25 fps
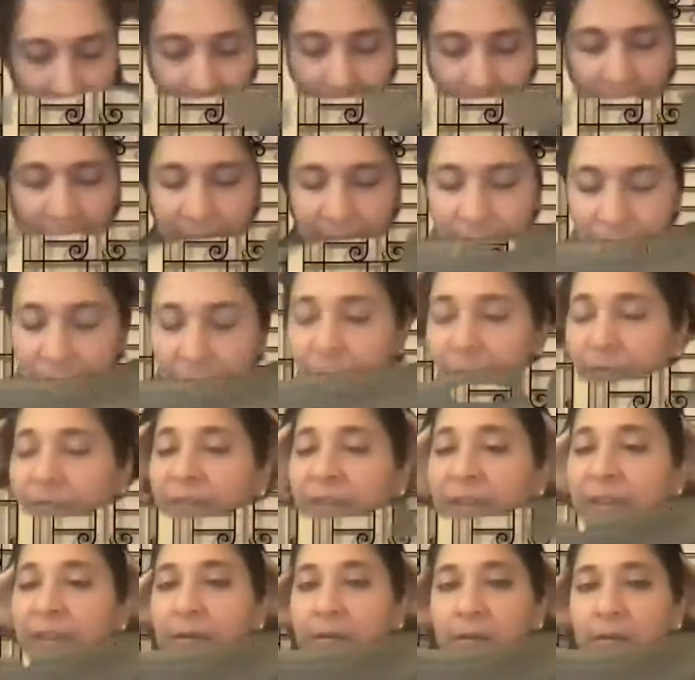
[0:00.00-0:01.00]
This is to
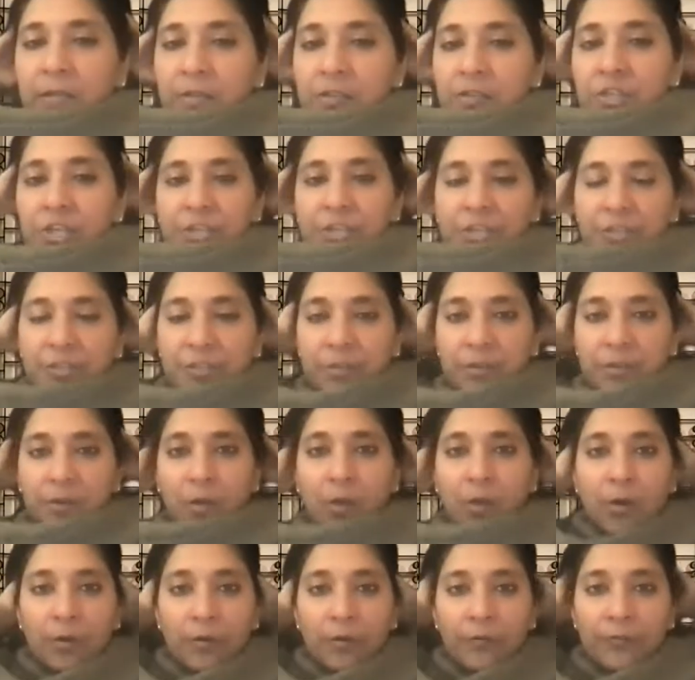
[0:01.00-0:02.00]
prevent congestion
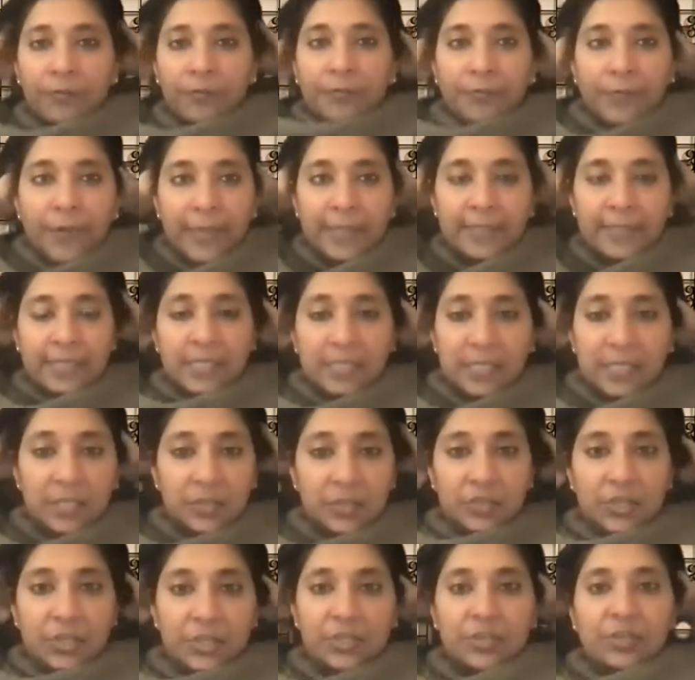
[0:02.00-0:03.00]
of excess
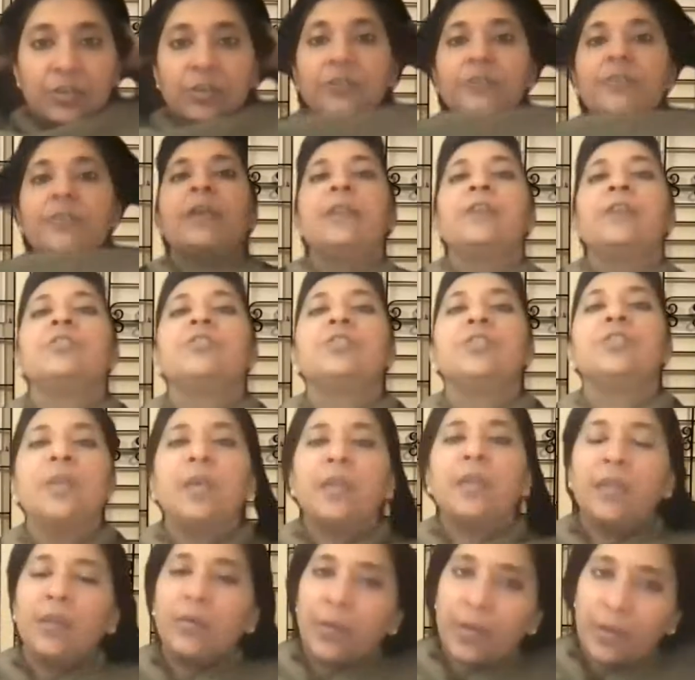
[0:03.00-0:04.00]
congestion of energy
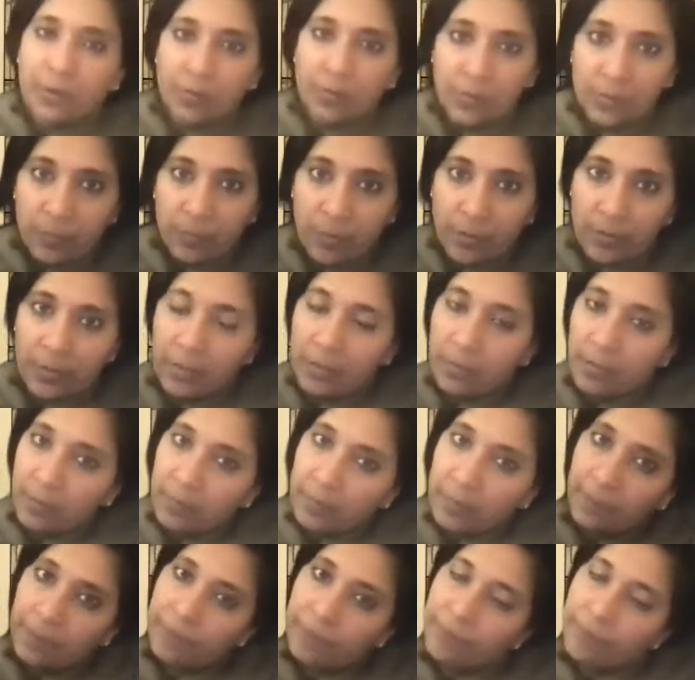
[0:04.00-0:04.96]
anywhere on the body.